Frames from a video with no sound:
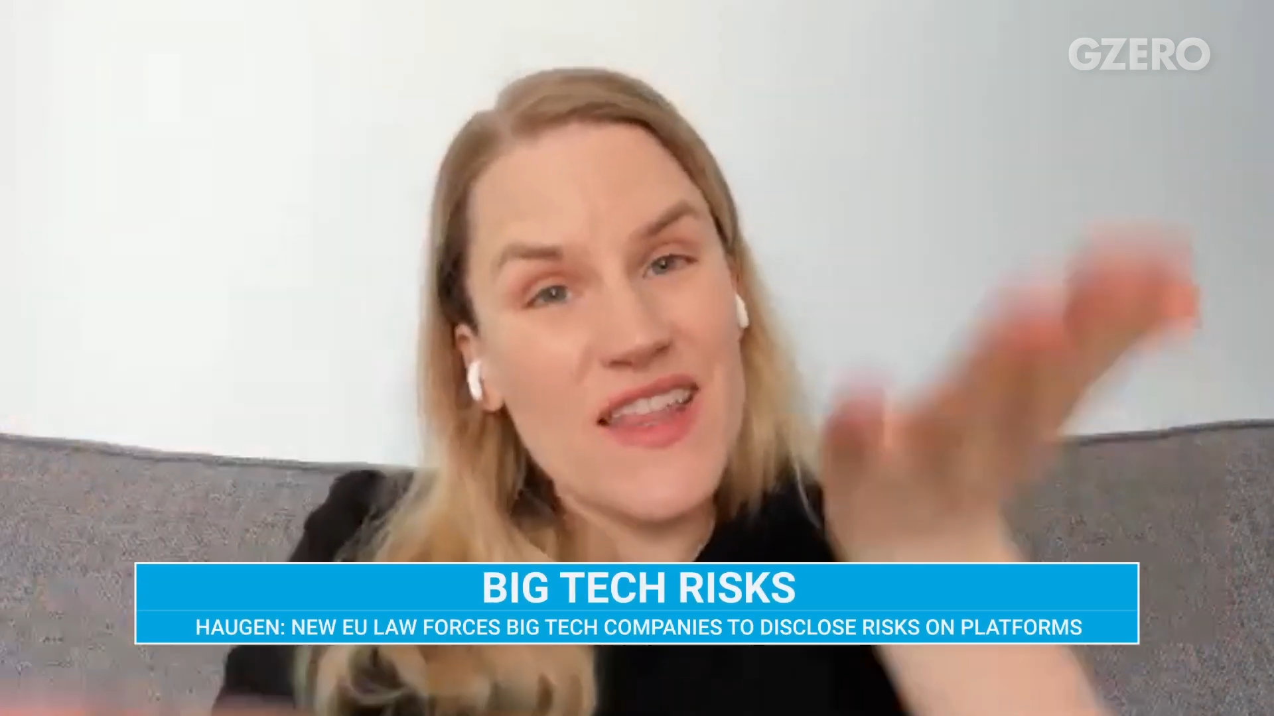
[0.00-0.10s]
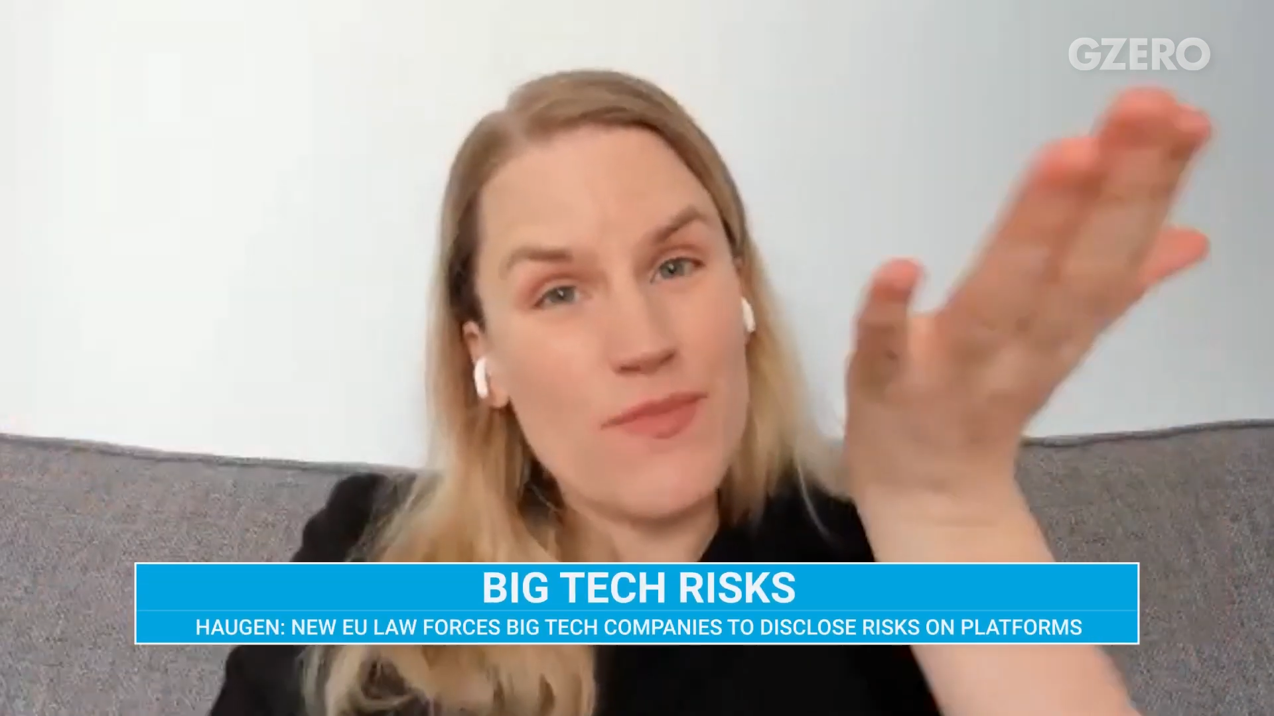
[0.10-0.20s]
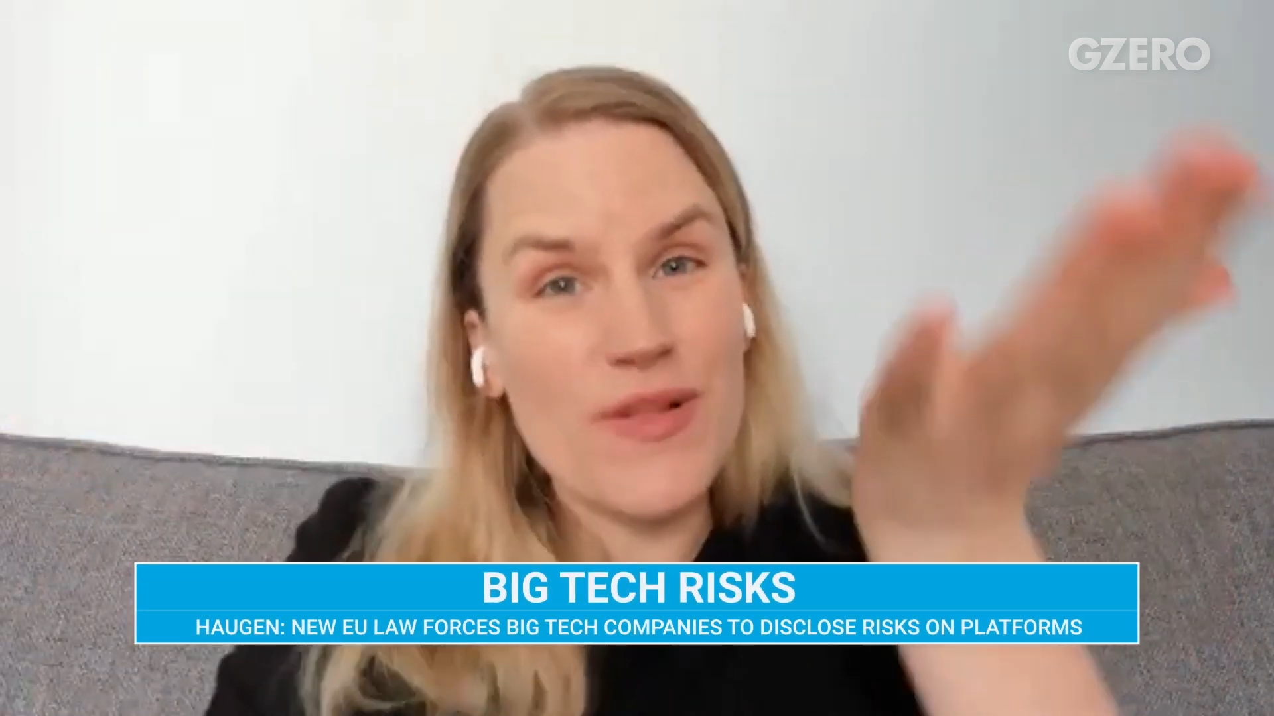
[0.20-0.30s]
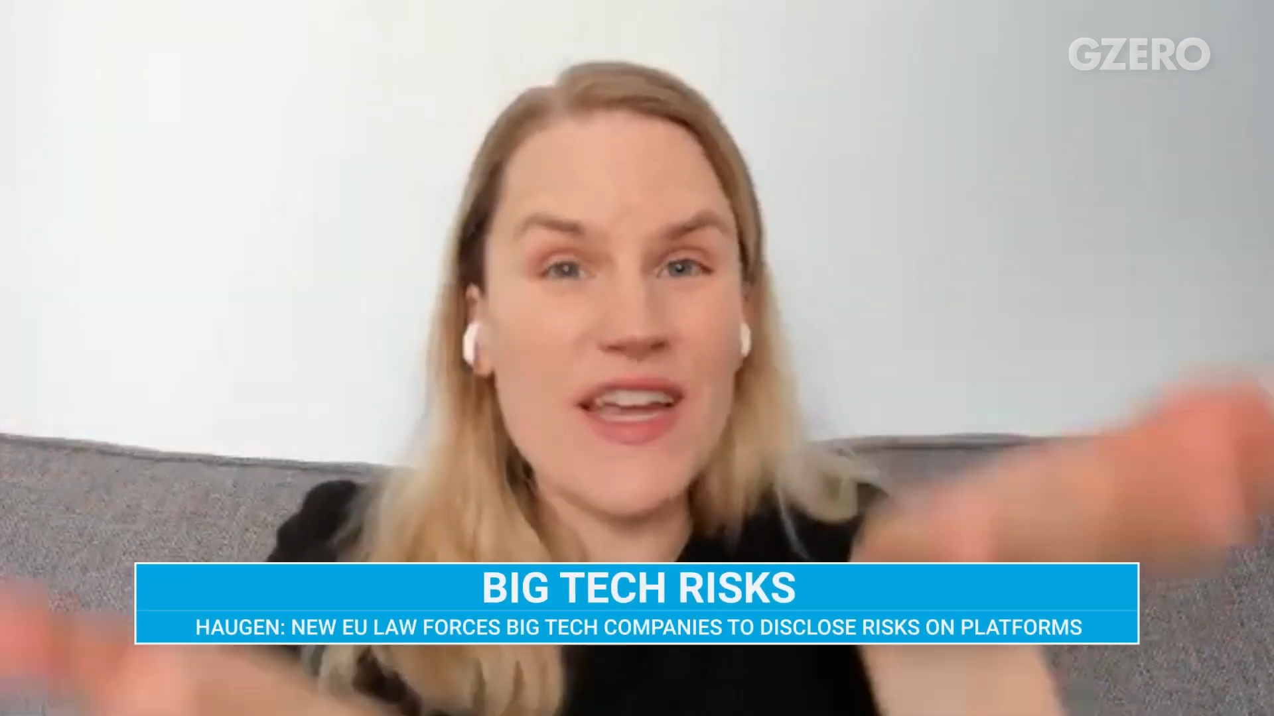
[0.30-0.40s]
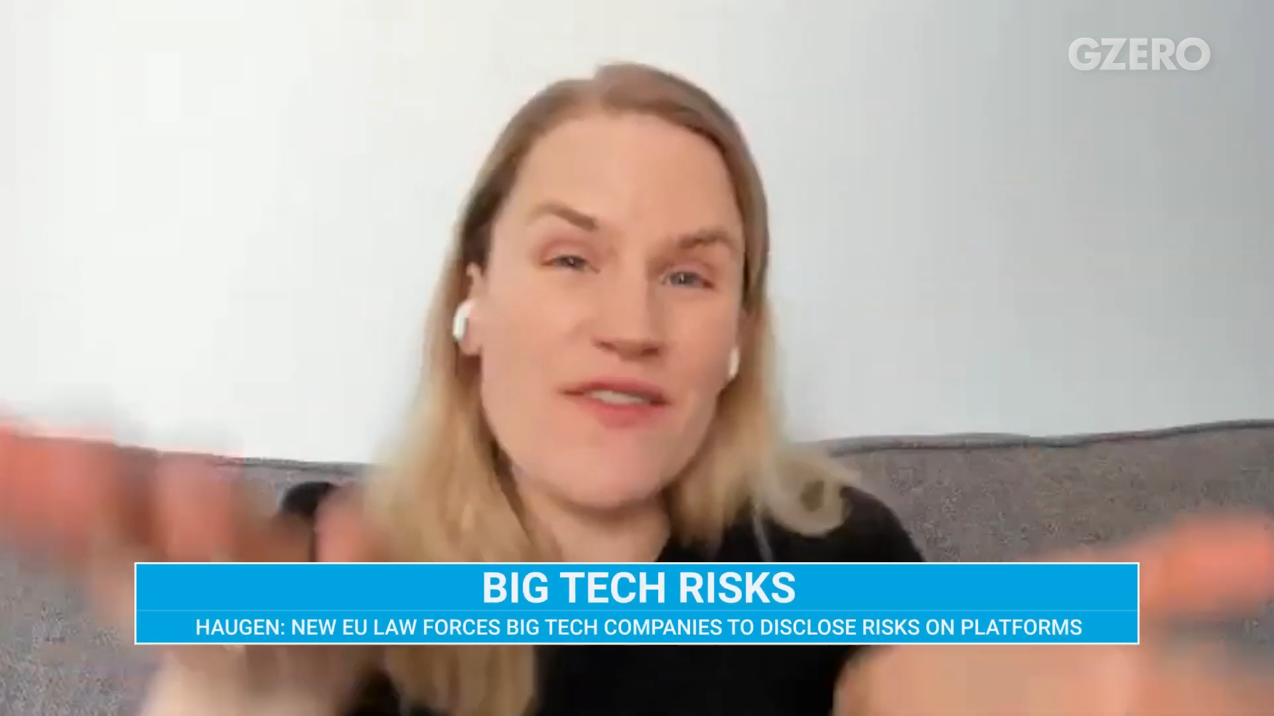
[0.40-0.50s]
the
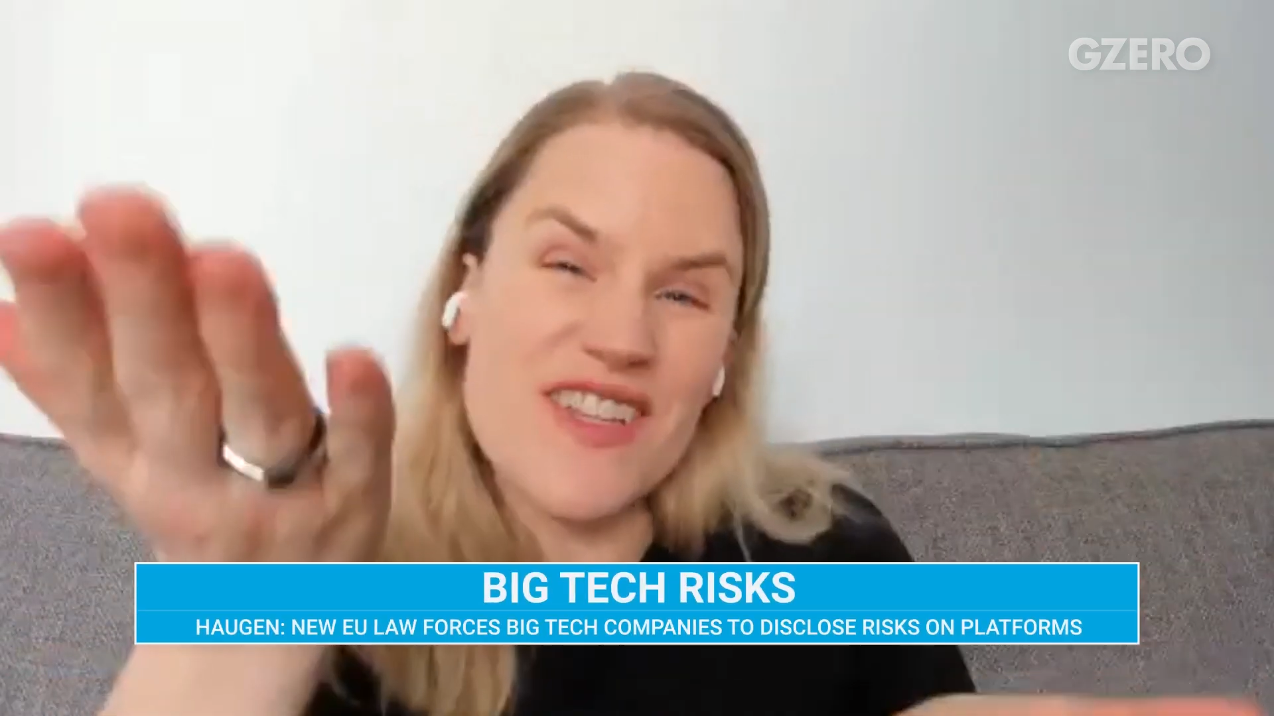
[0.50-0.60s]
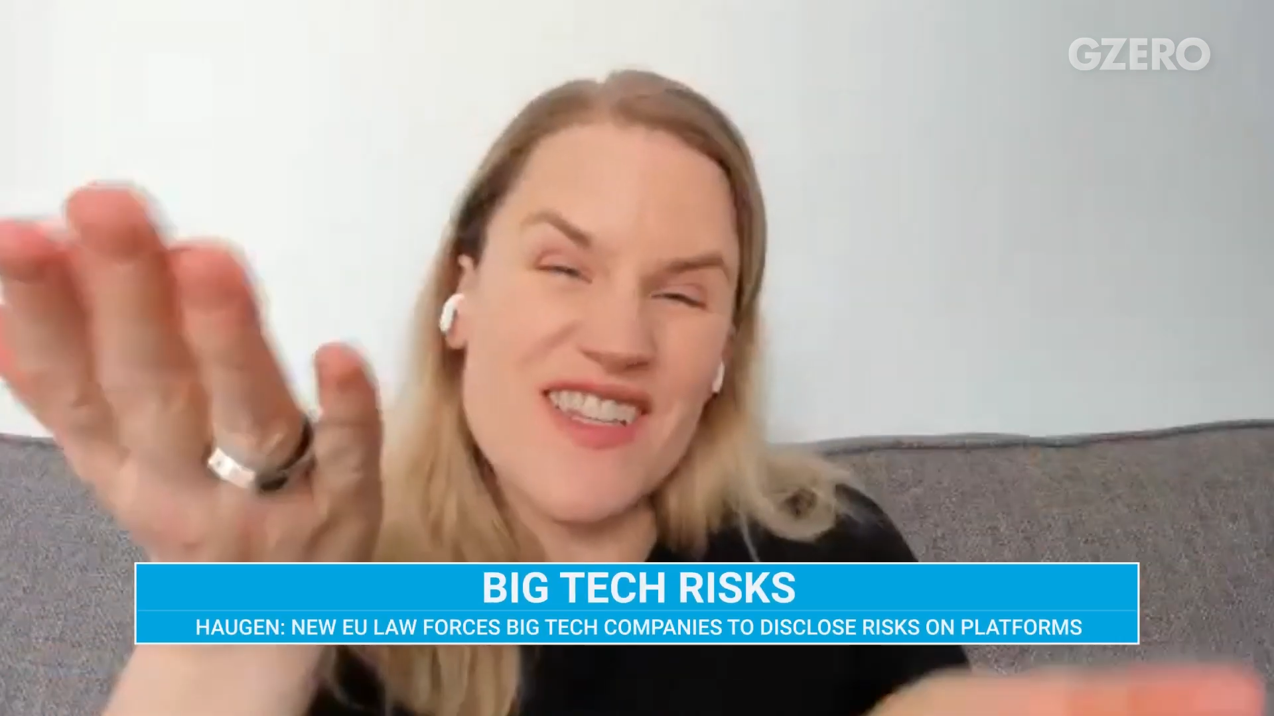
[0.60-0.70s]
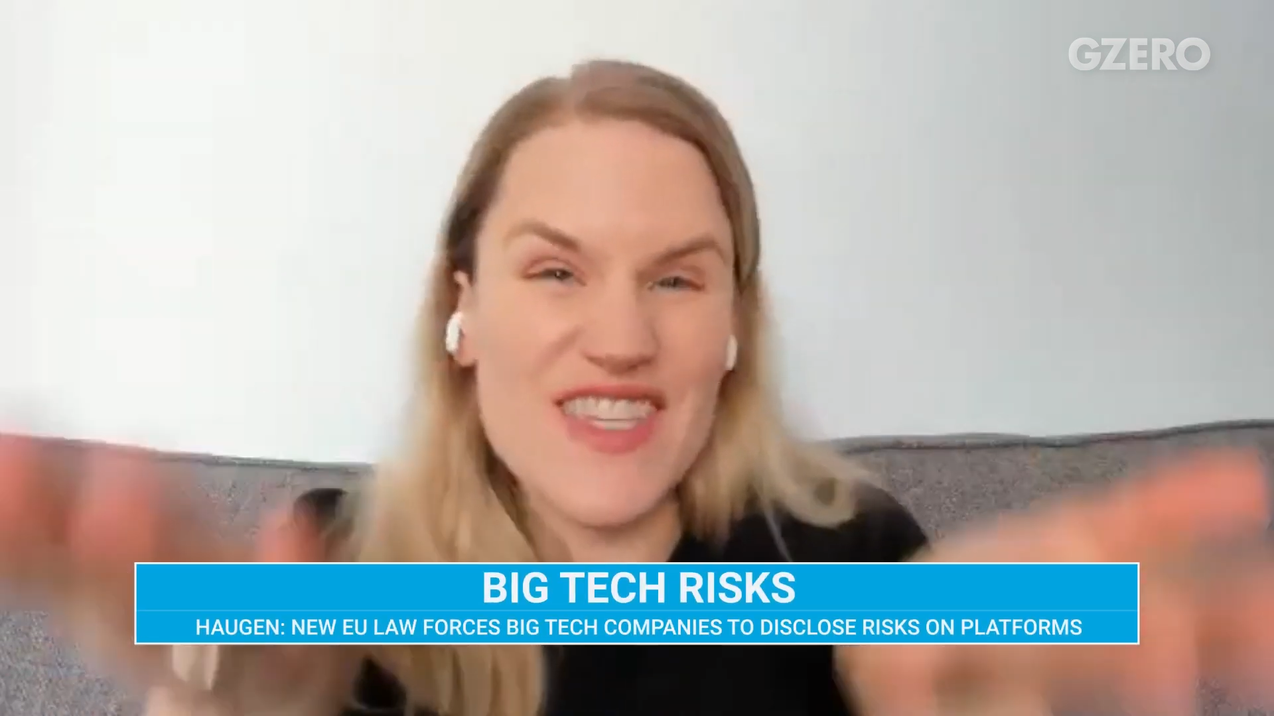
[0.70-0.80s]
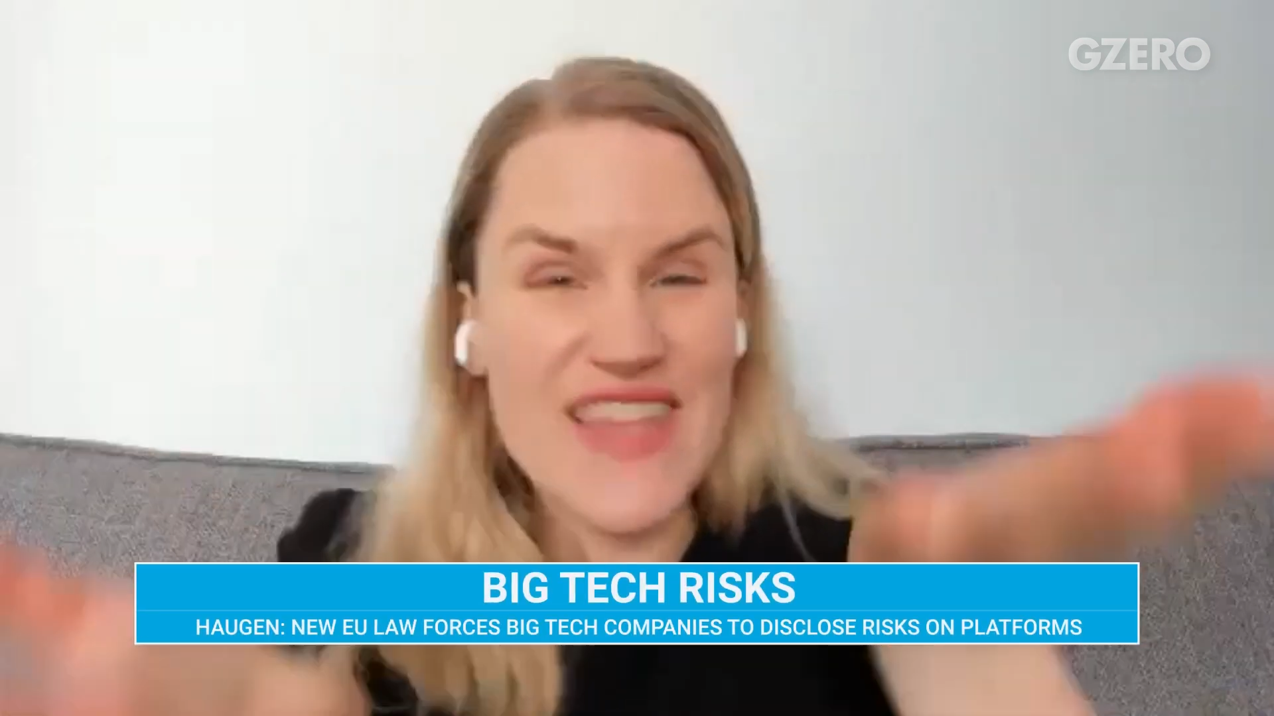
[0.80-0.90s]
playing field's